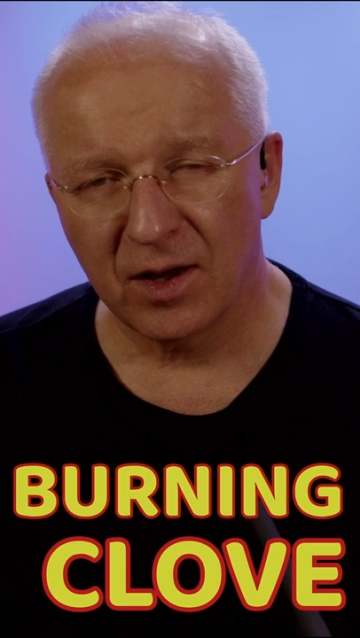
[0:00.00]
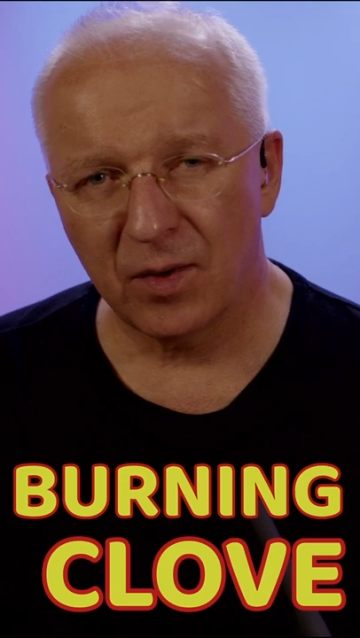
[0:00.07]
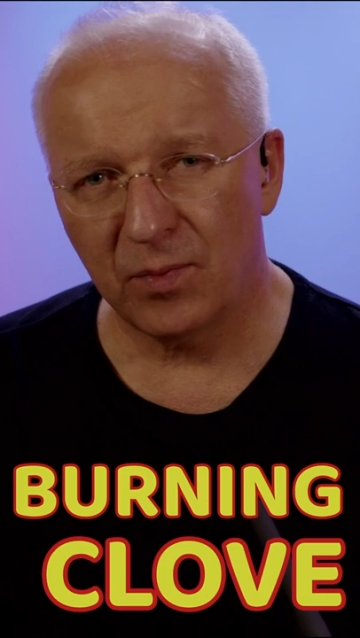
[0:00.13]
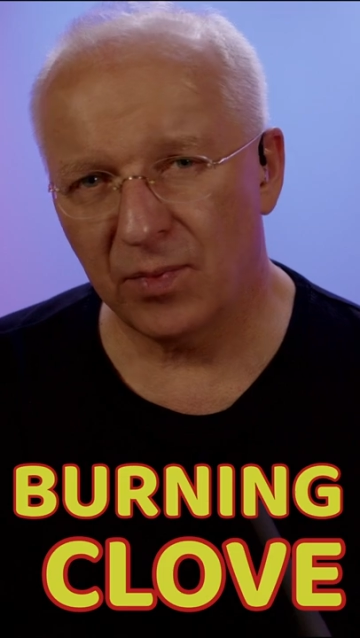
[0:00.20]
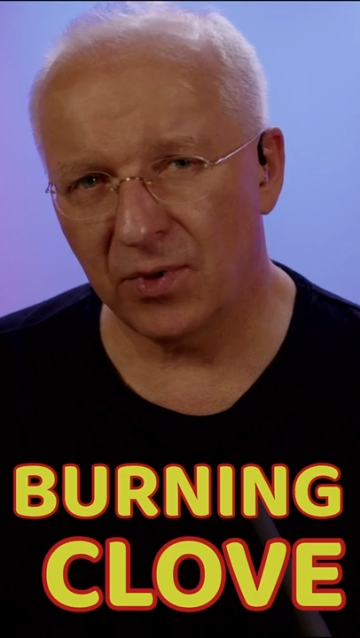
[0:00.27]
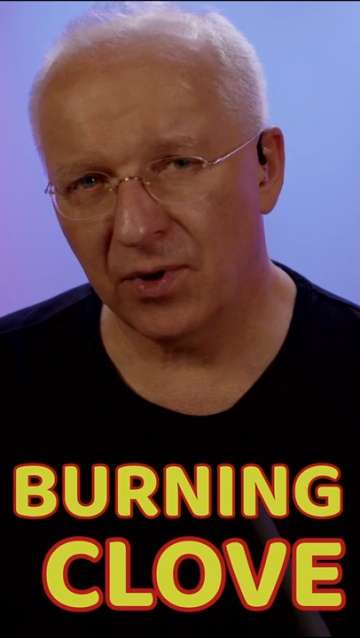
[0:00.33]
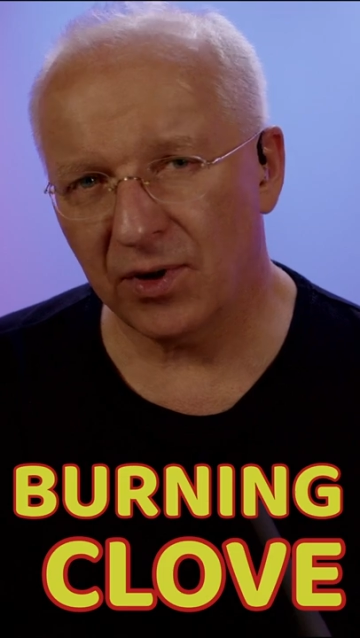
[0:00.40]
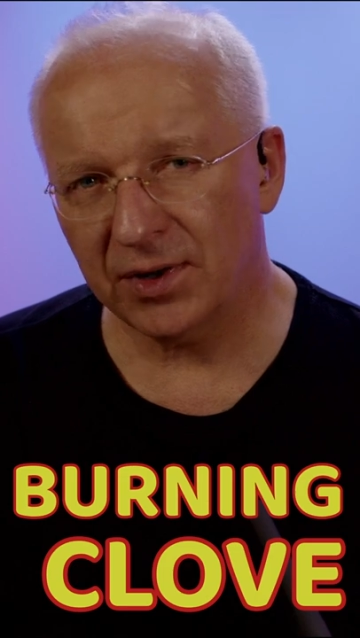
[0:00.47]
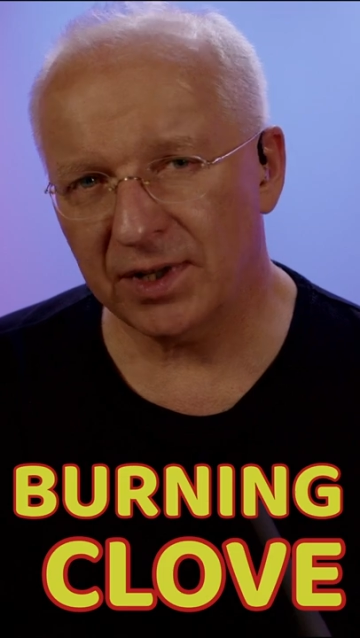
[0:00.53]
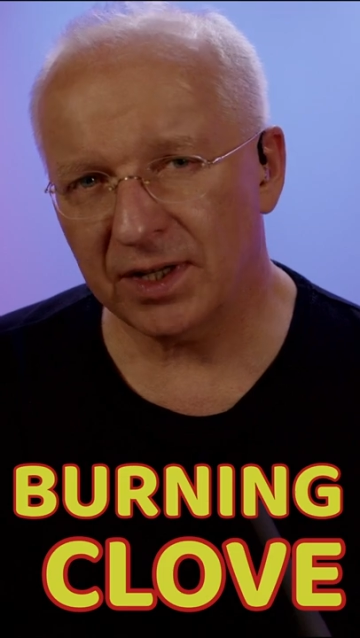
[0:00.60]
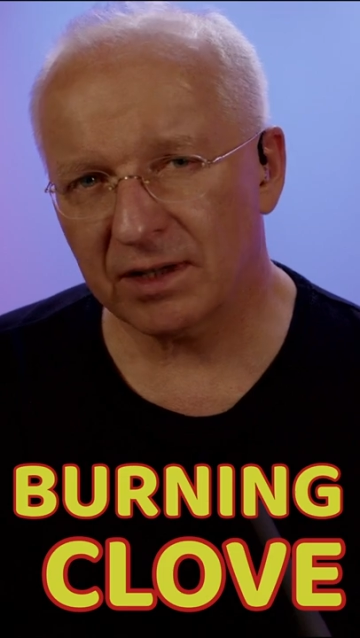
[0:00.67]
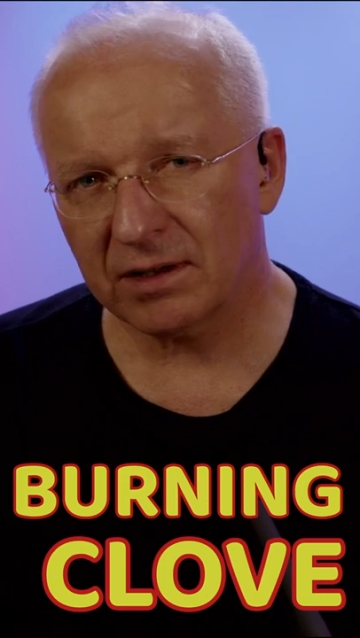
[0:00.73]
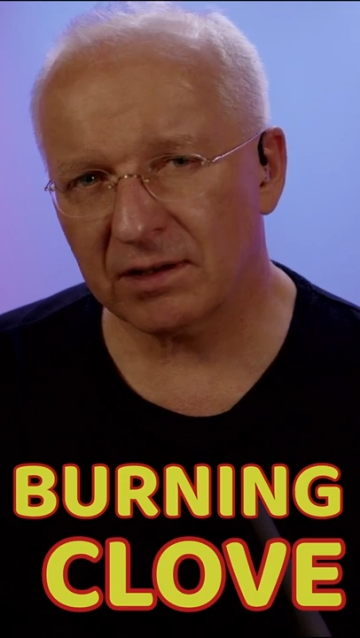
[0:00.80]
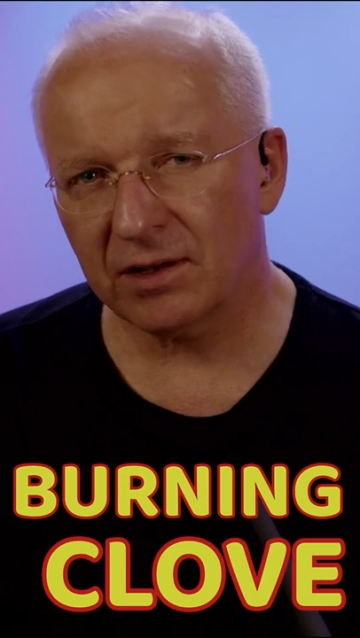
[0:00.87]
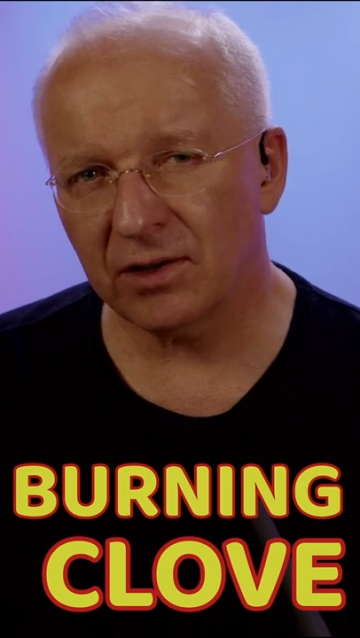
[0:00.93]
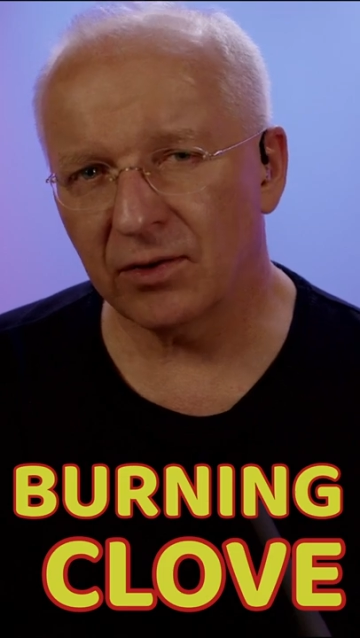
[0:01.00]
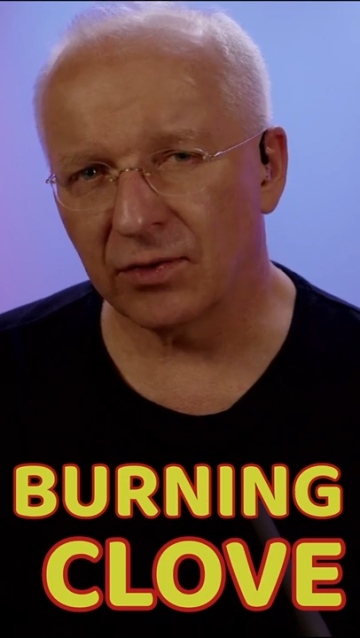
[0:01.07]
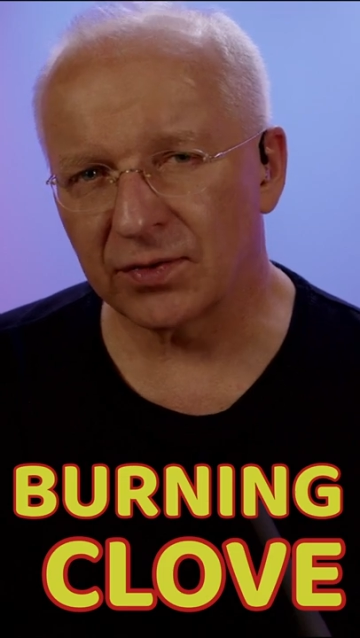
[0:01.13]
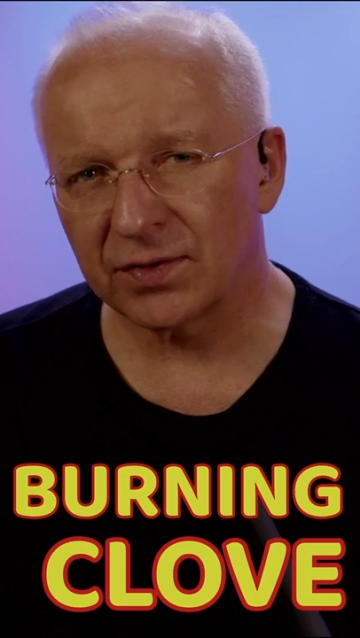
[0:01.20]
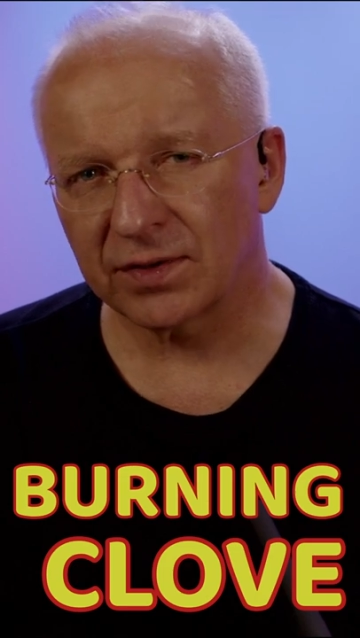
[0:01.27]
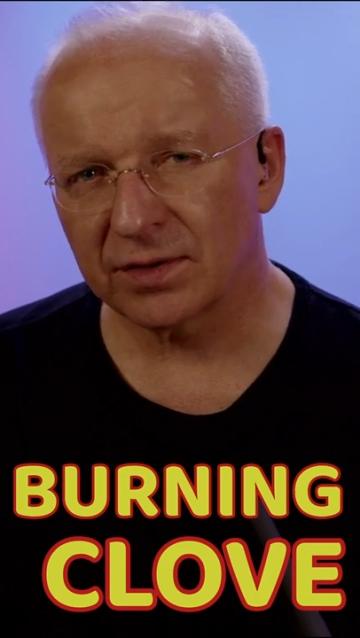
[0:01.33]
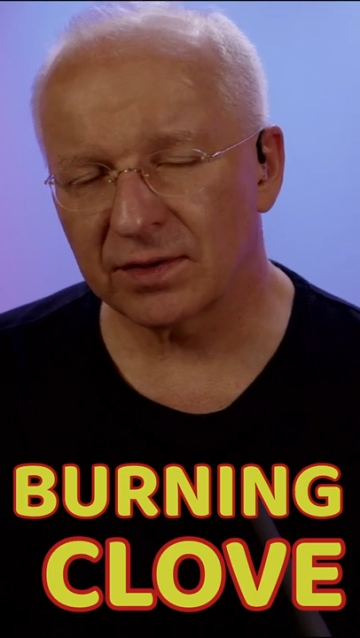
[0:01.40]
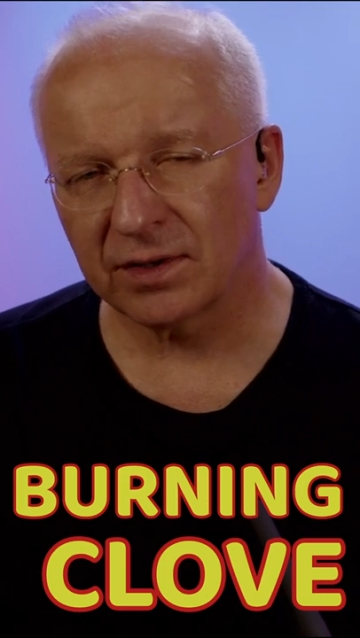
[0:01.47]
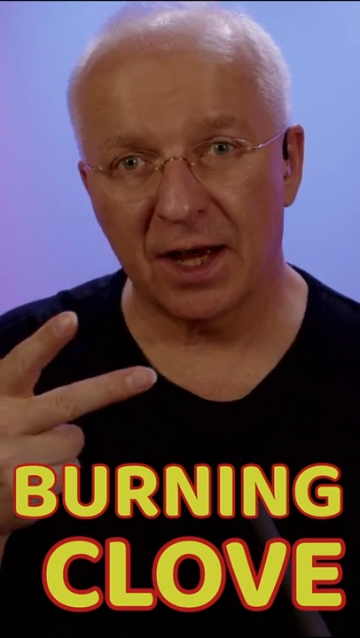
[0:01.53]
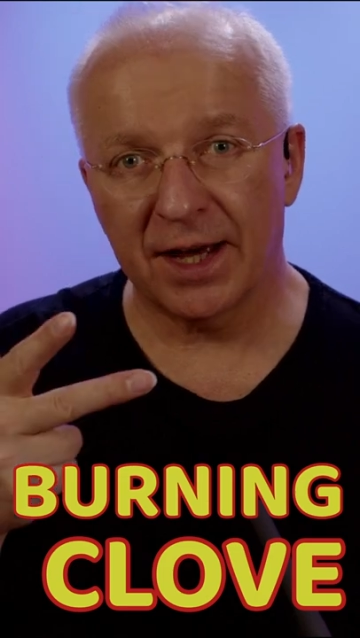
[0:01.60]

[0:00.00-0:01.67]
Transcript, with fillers: burning cloves.